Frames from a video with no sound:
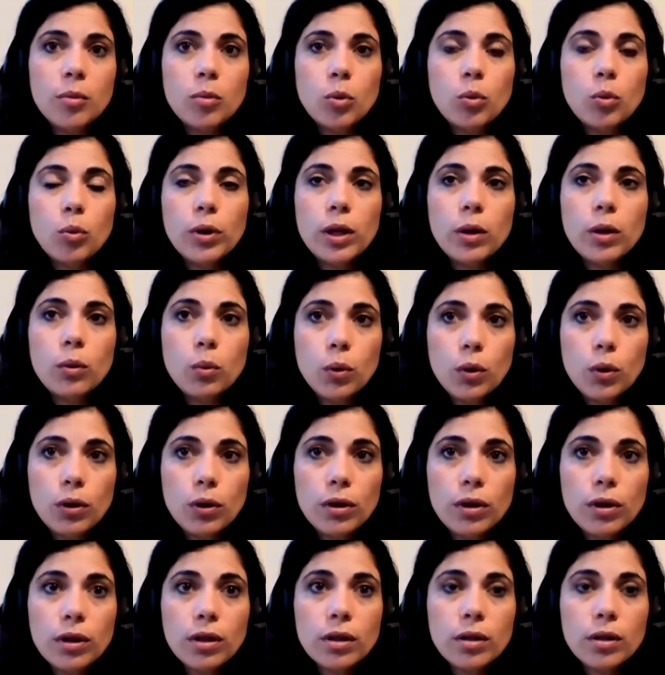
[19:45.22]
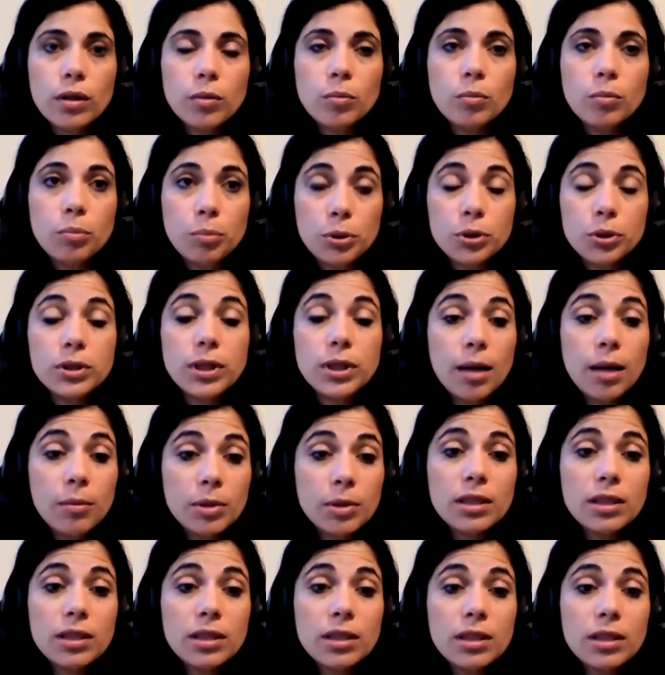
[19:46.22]
We work
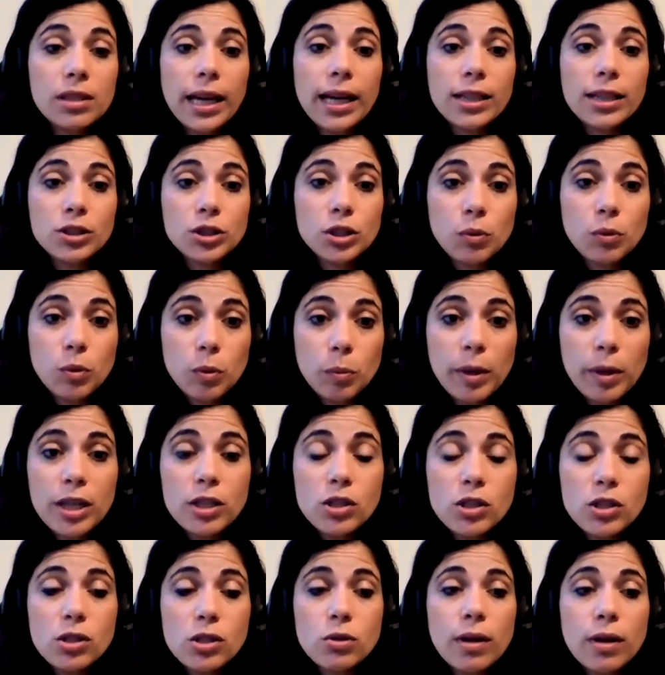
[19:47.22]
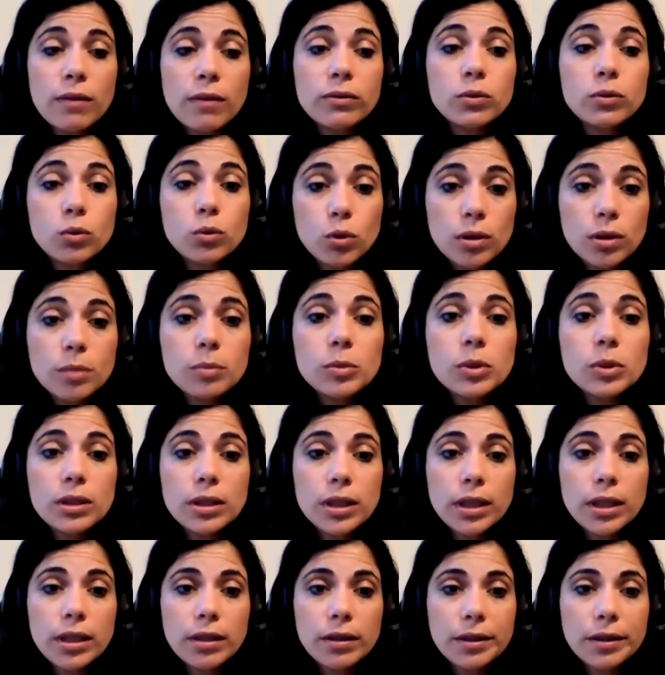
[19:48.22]
predominantly actually with patients who have normal
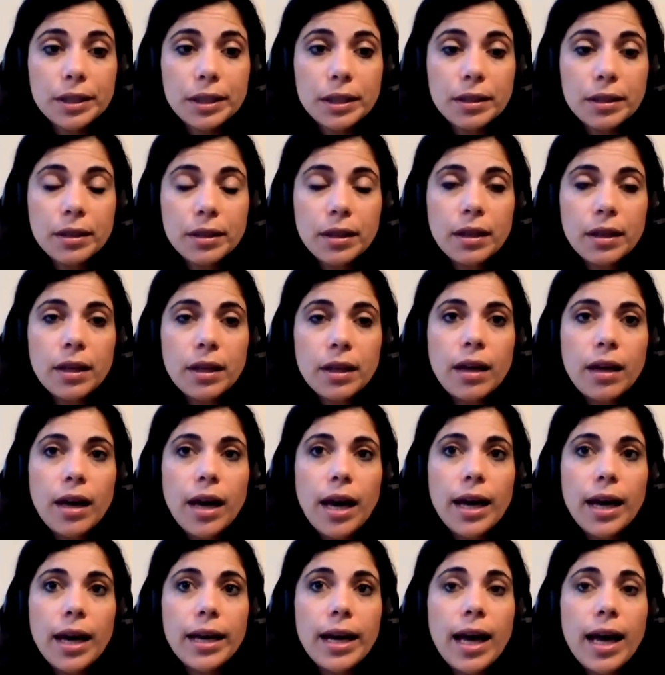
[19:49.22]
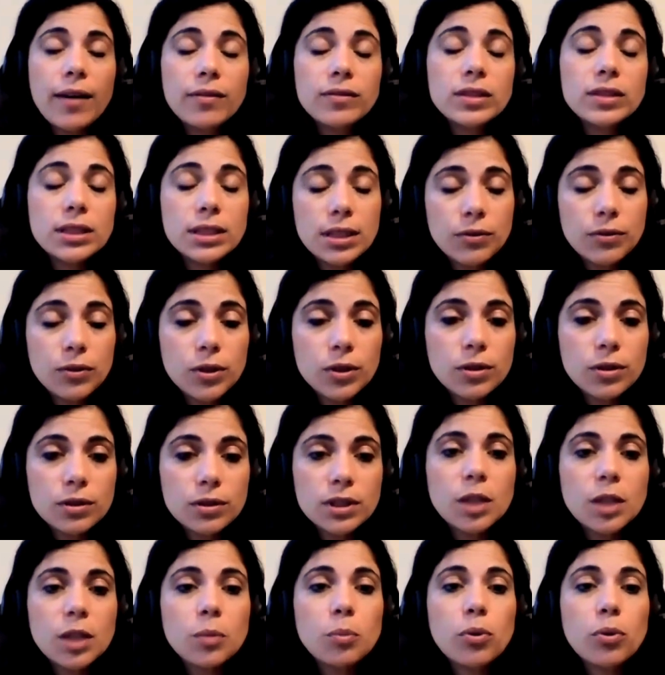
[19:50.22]
hearing and have
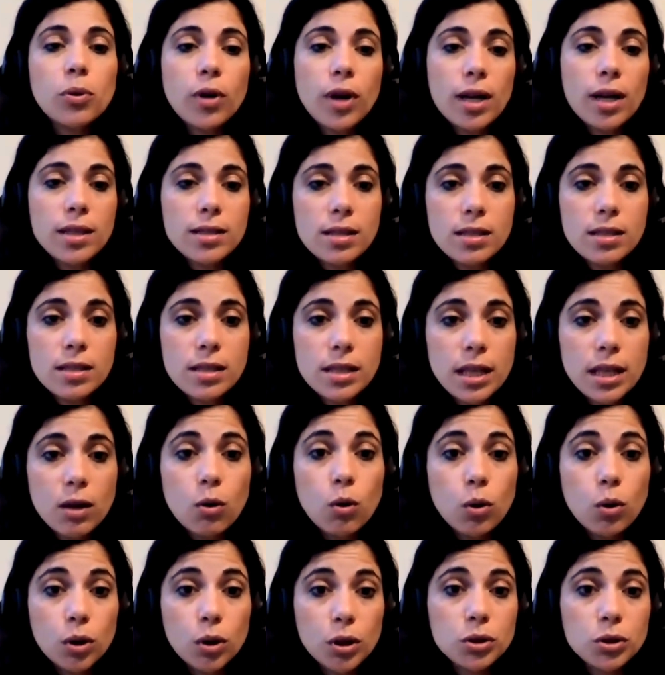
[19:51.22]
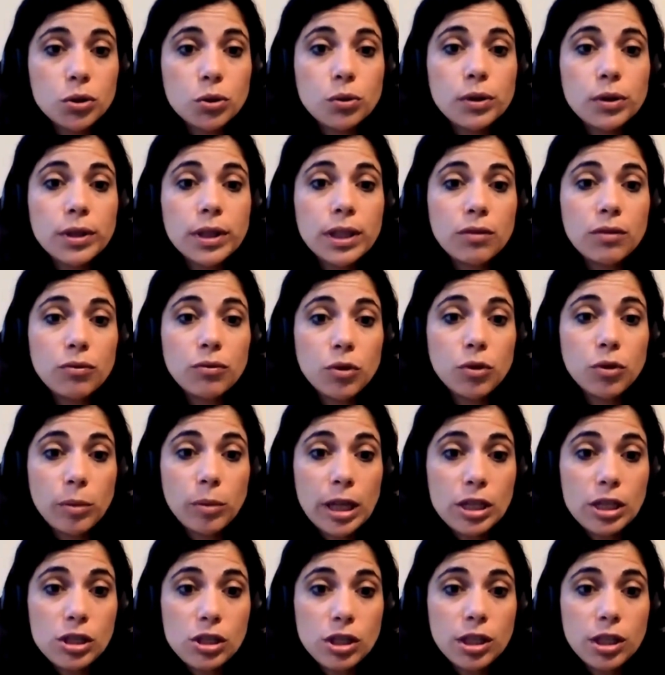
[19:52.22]
difficulty processing auditory
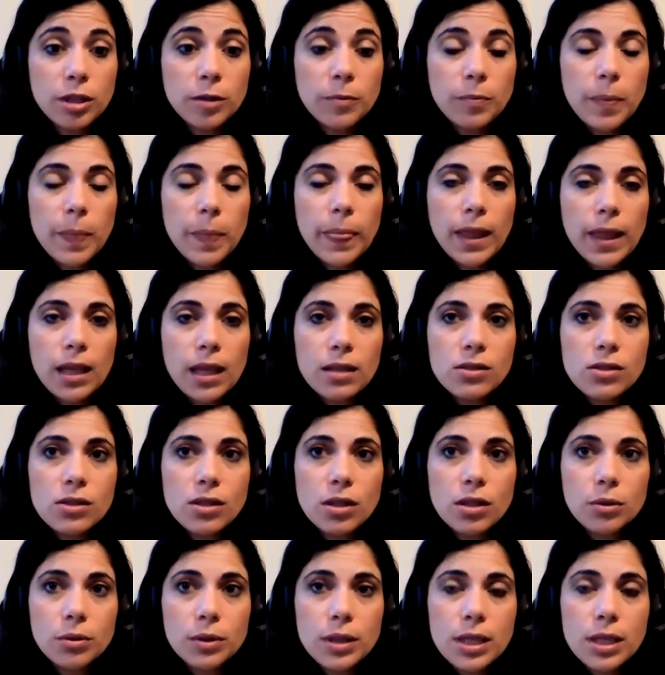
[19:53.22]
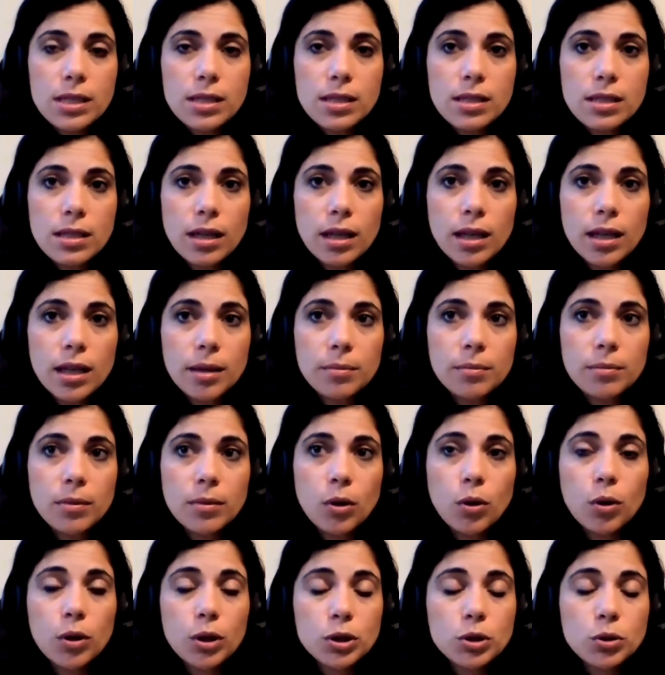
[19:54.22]
information. So it's
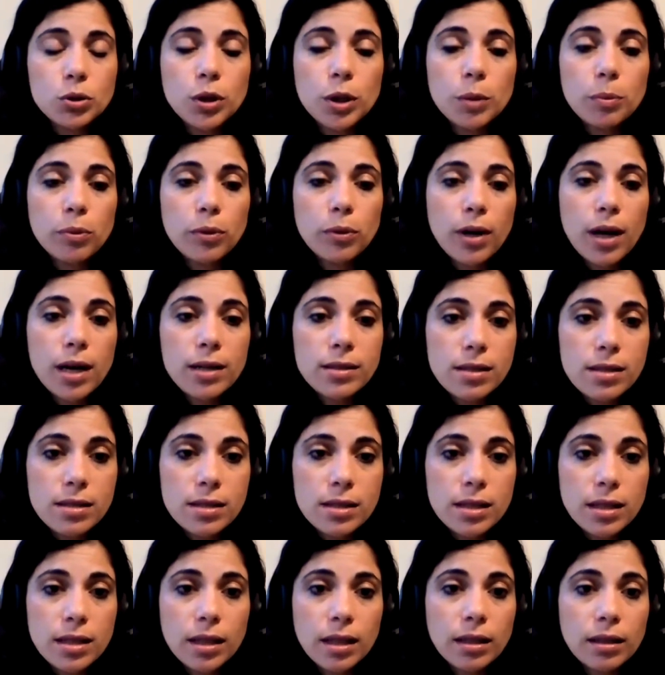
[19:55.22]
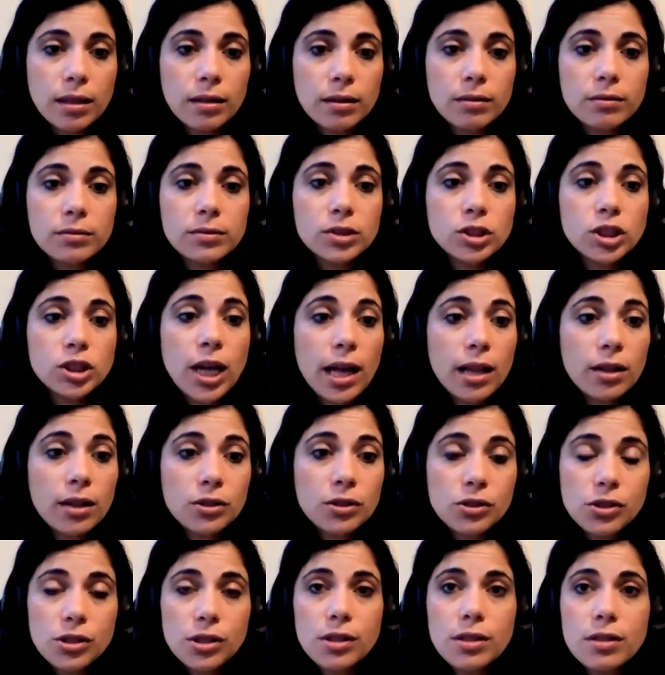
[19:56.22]
auditory processing
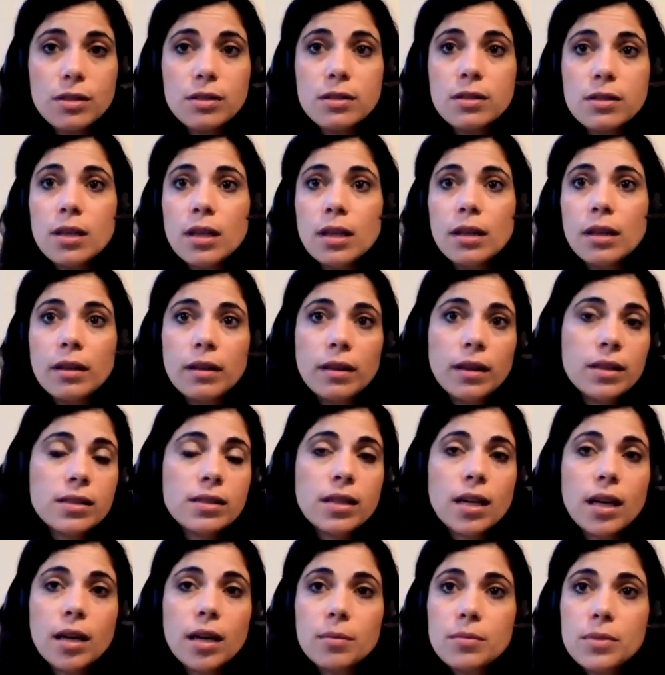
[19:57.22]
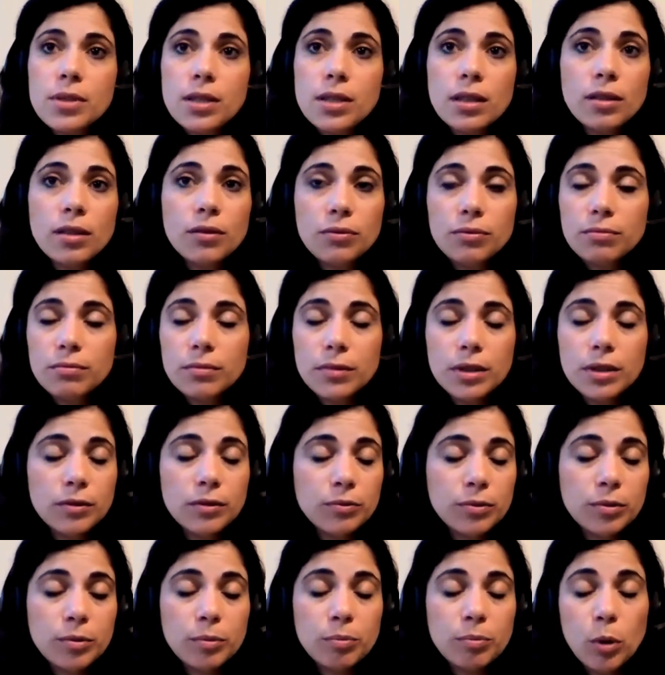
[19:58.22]
challenges. This comes in the
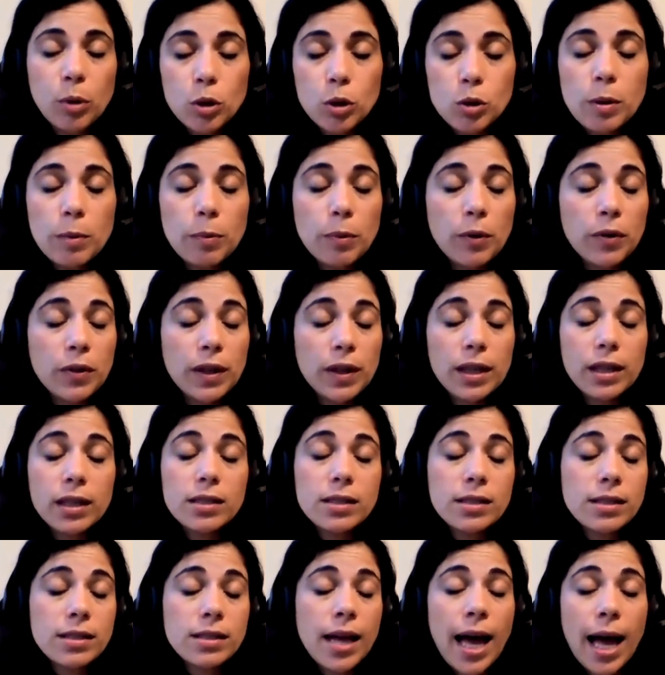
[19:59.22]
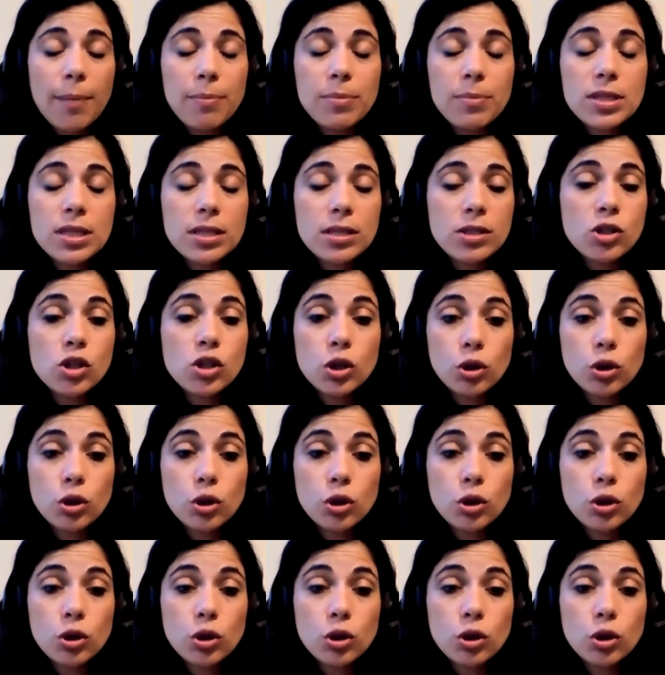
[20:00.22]
most people think it happens in